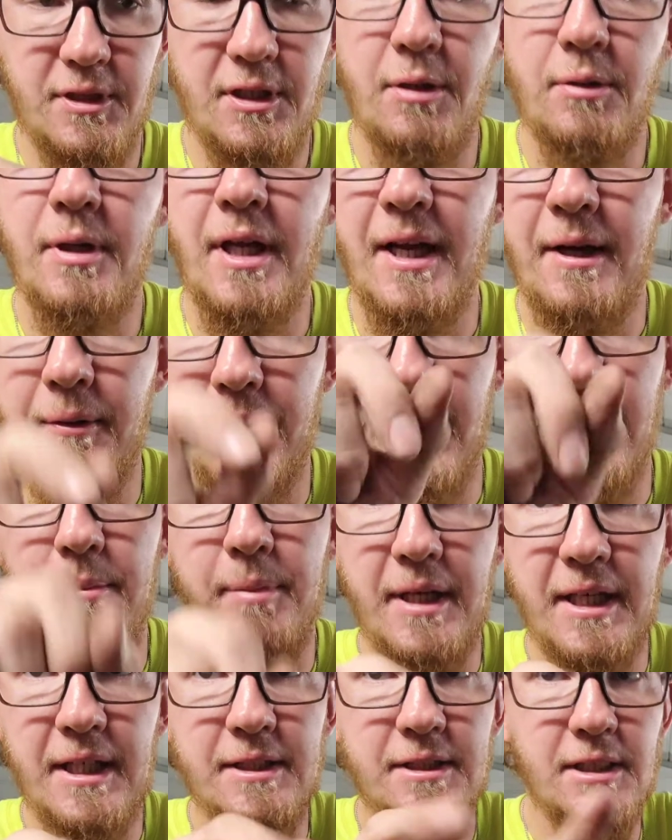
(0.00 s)
go down
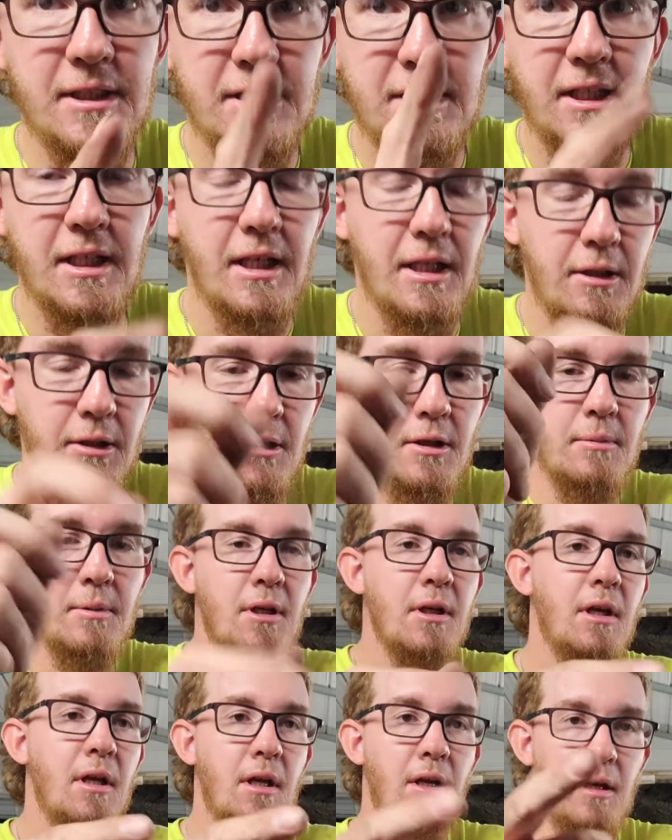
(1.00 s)
that piece that's sticking up,
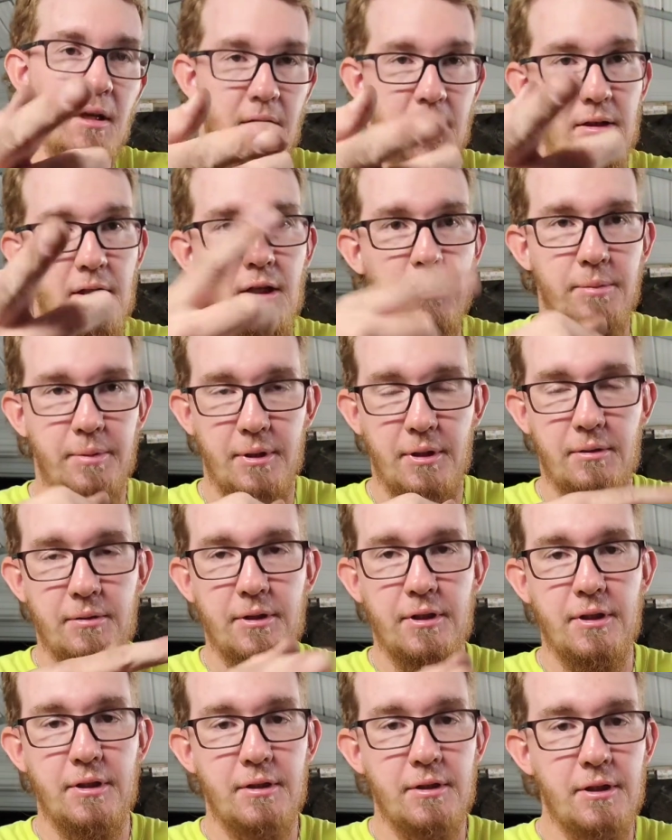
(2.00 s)
and that'll put it
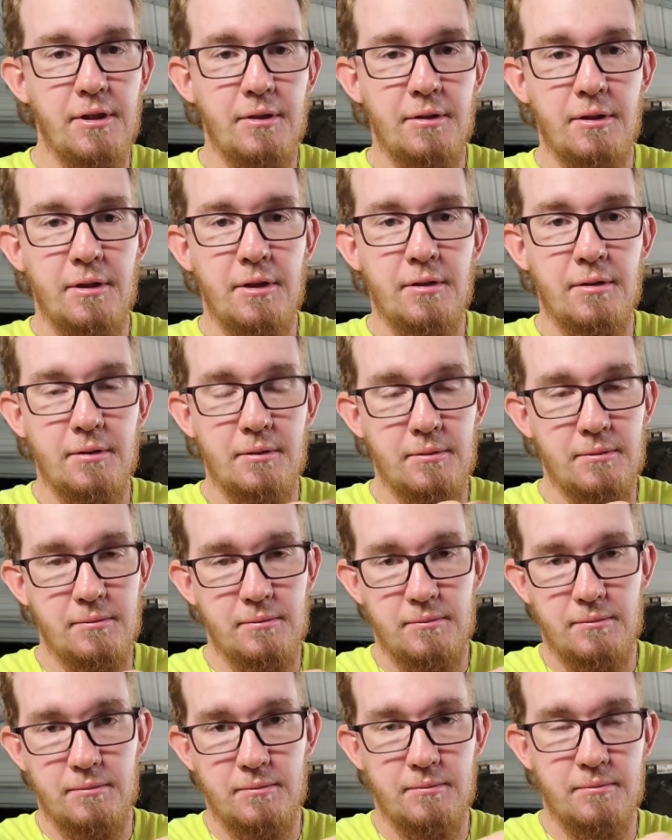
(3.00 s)
on the end of the gun, and
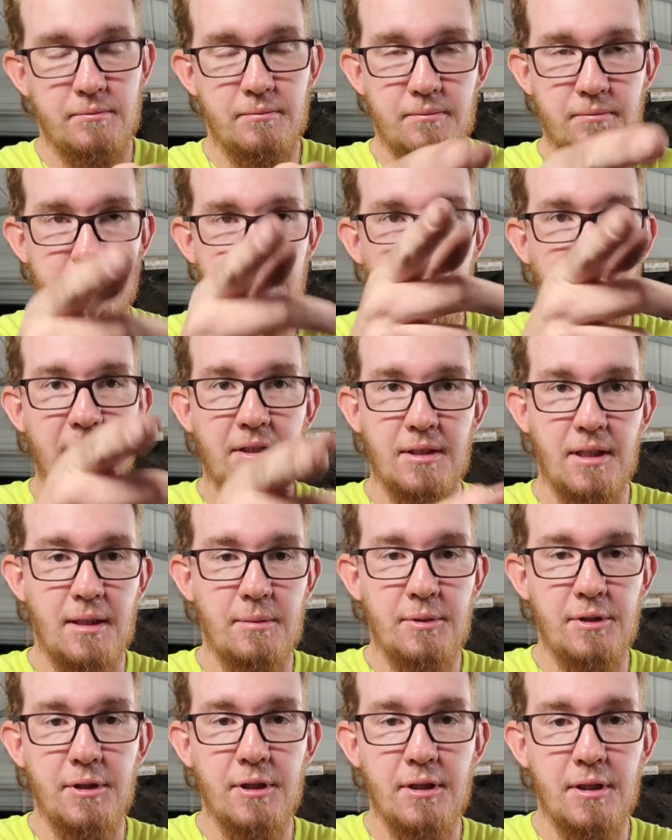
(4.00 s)
then by the
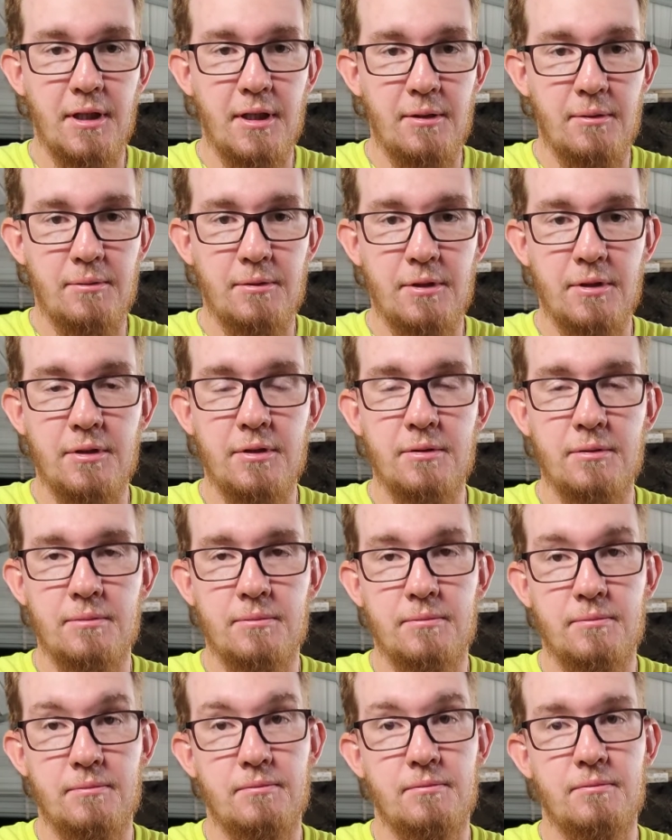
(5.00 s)
time you get down to
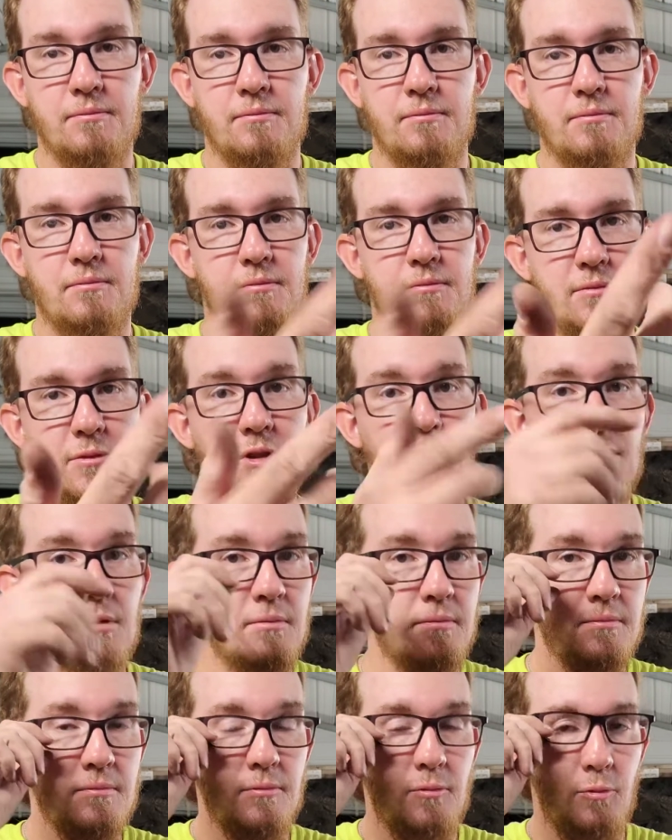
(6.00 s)

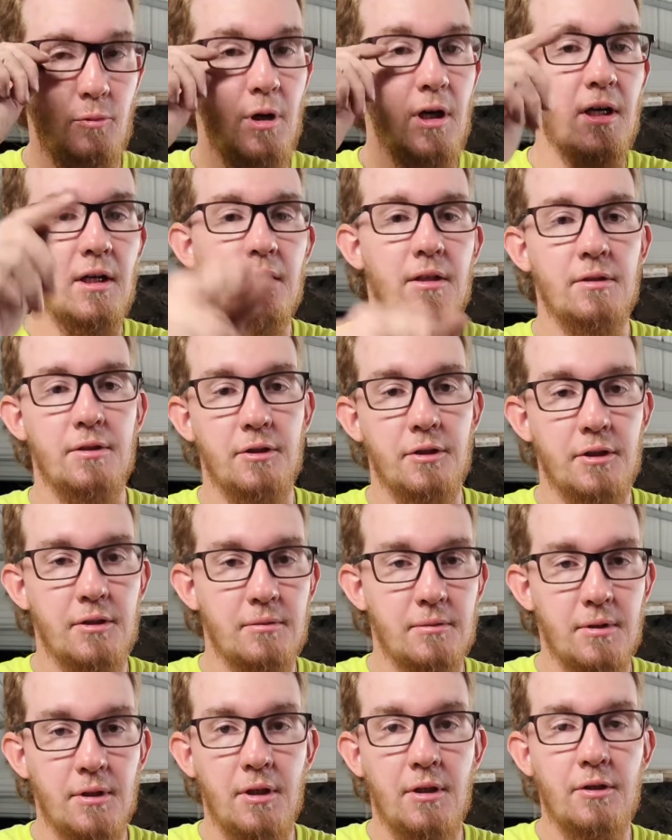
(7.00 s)
your wire, you
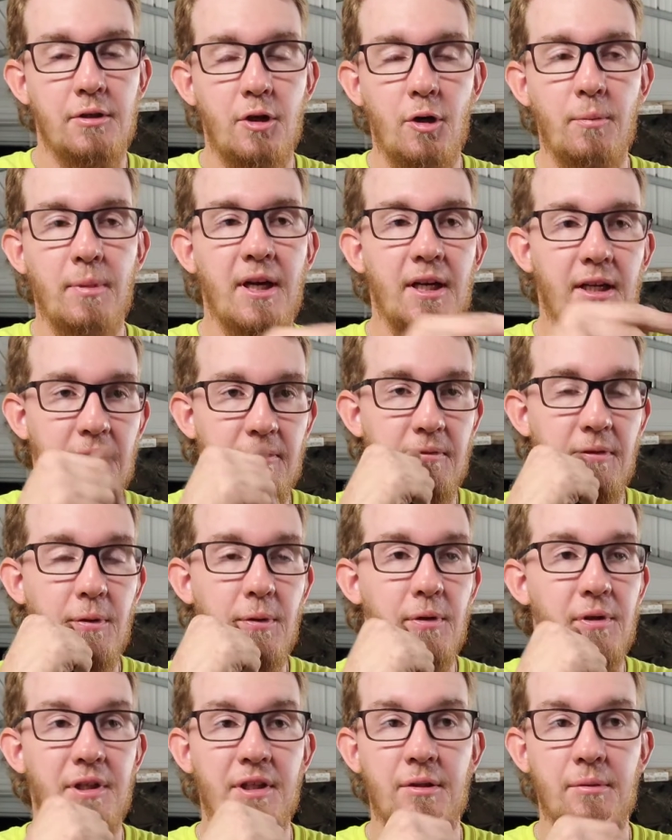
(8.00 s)
can go back and
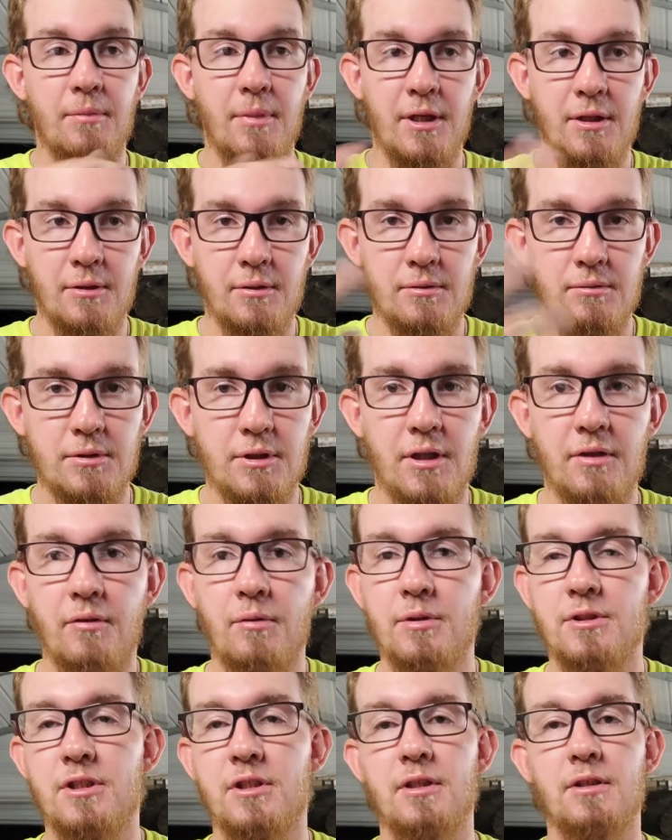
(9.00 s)
forth. It'll melt,
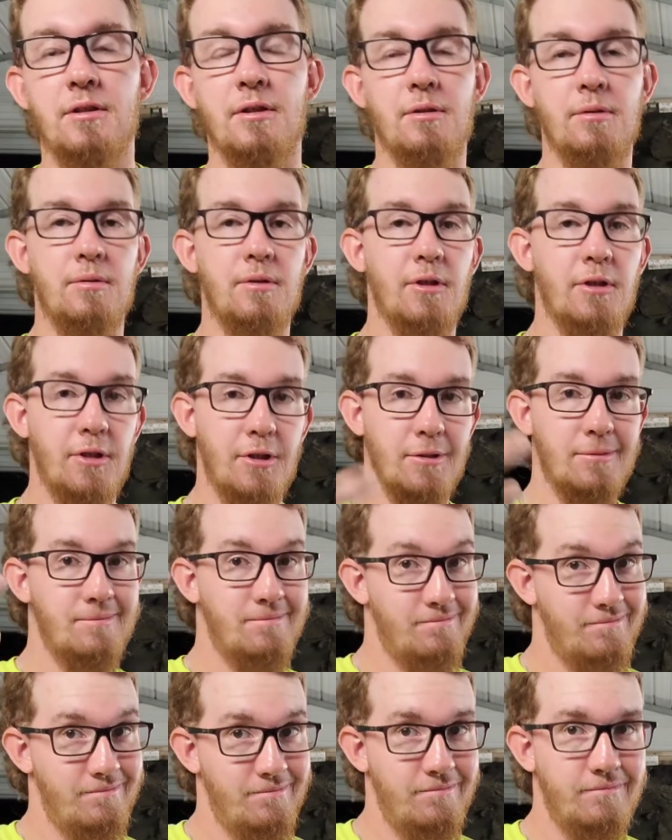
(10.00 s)
cover what you need to, and there you go.
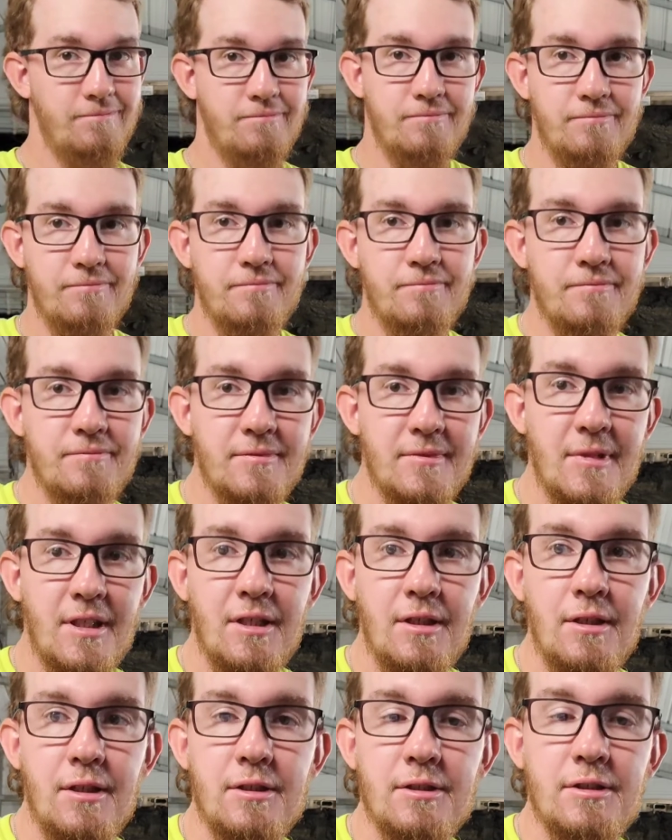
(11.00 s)

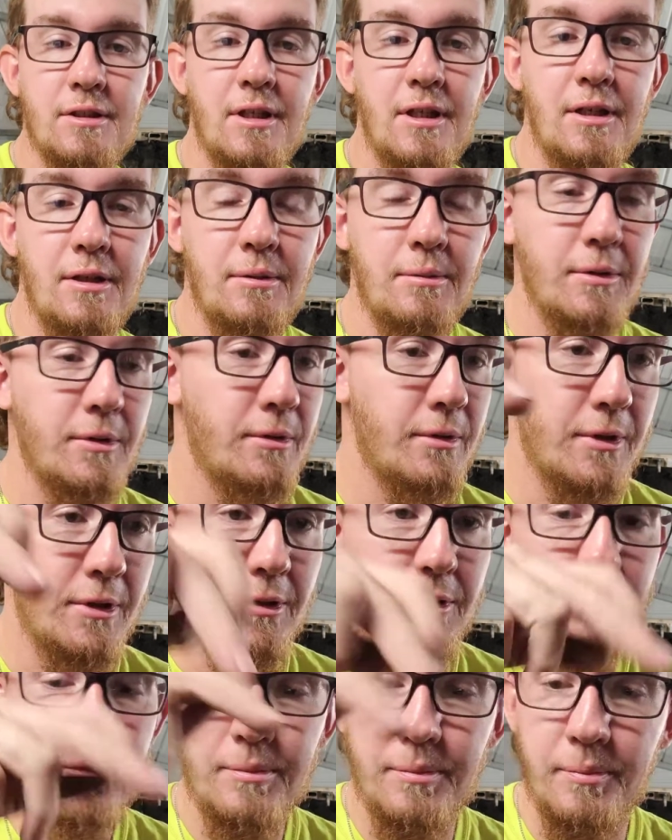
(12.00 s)
So now we're gonna
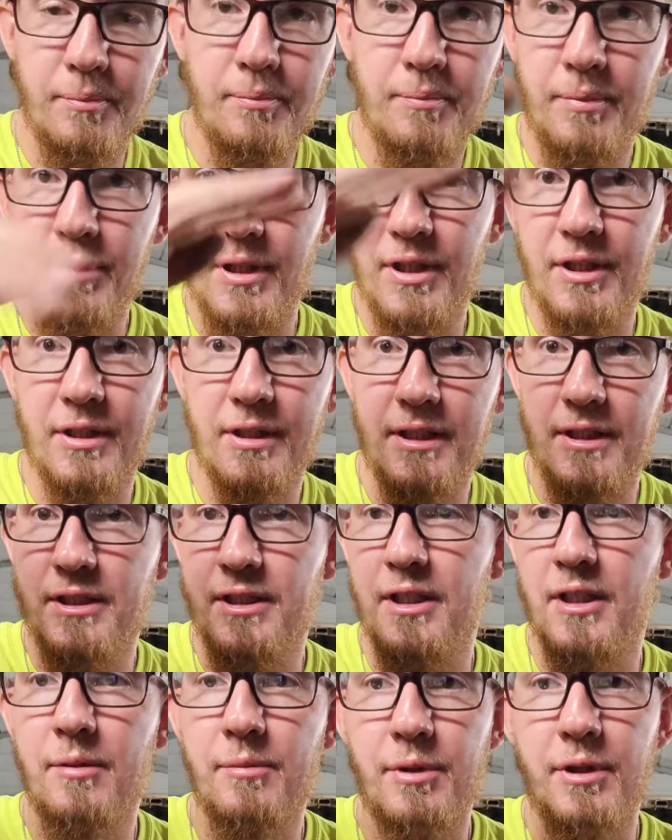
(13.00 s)
go plug
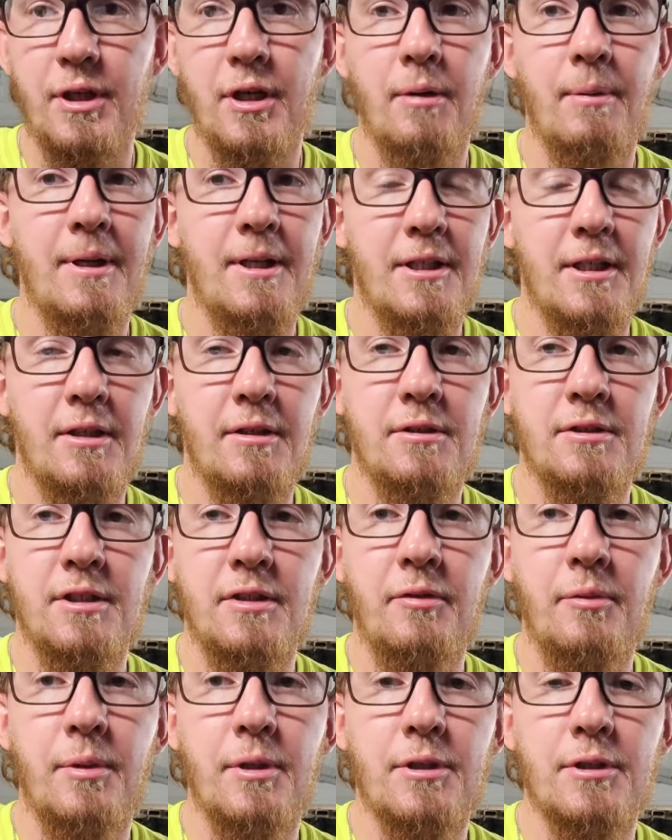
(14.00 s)
this in, put it all back together, and see if it